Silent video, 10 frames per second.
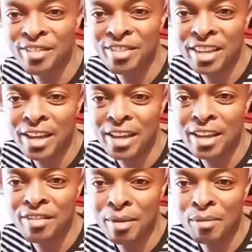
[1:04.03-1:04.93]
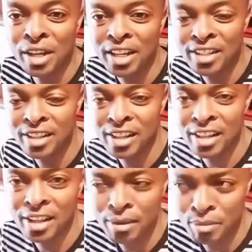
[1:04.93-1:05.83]
if I'm get the
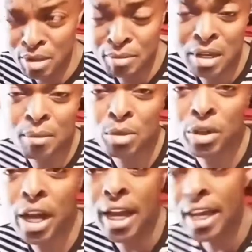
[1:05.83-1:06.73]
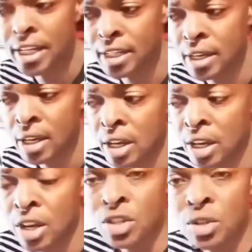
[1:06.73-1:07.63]
BMW i8. So
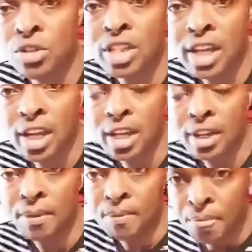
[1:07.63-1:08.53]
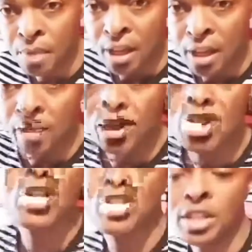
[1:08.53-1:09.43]
today I want to
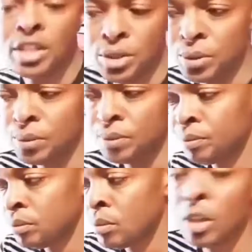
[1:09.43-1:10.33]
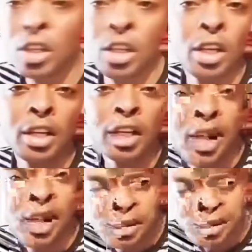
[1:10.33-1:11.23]
address you
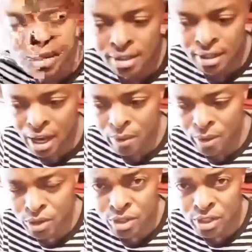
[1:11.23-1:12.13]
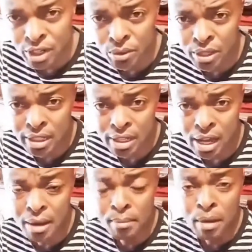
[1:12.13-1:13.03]
guys. I want to tell you that my
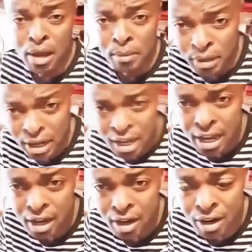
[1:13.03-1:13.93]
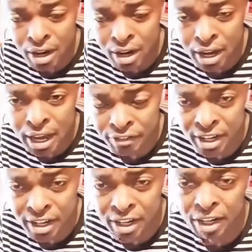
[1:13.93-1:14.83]
prayer and fast, the
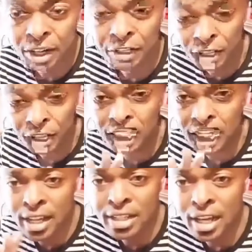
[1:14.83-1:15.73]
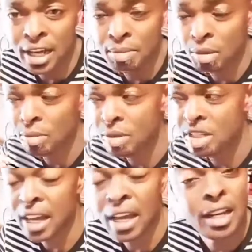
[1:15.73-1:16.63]
40 days I had promised, ended
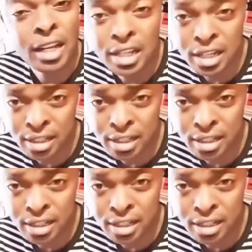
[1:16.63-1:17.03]
yesterday,